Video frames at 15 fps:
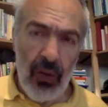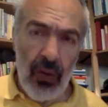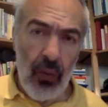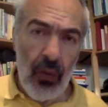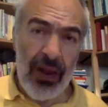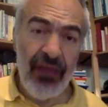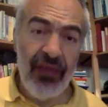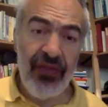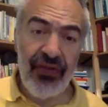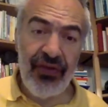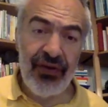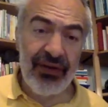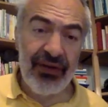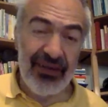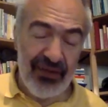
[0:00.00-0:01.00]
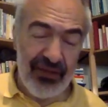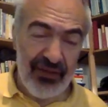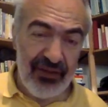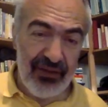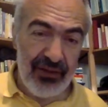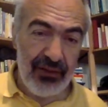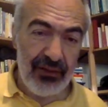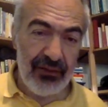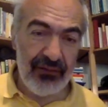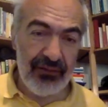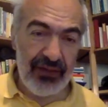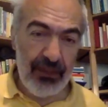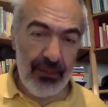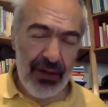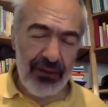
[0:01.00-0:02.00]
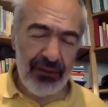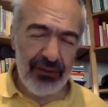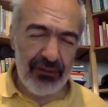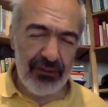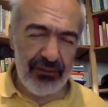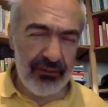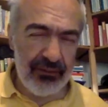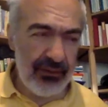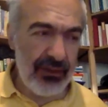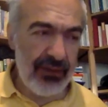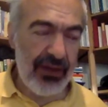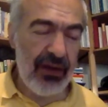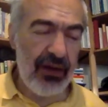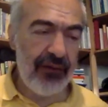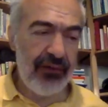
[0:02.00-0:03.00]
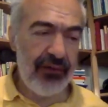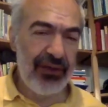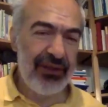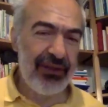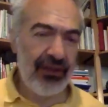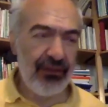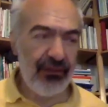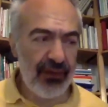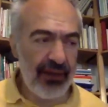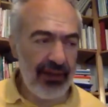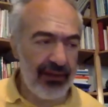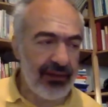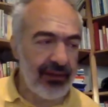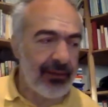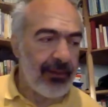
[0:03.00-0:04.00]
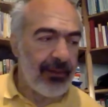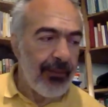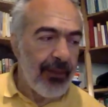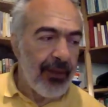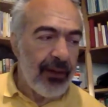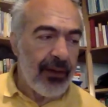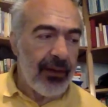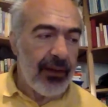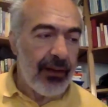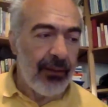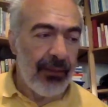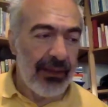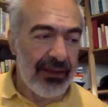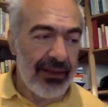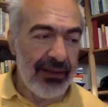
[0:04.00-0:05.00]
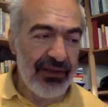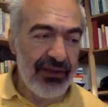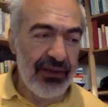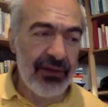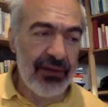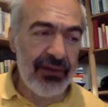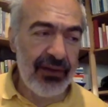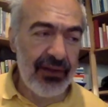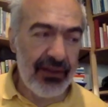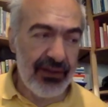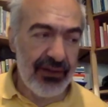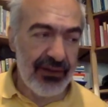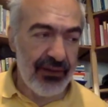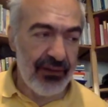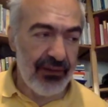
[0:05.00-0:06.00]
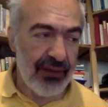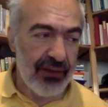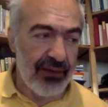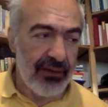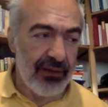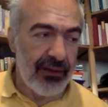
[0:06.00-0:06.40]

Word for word: one thirtieth of the amount of recoveries and fines. But there is also deterrence effect.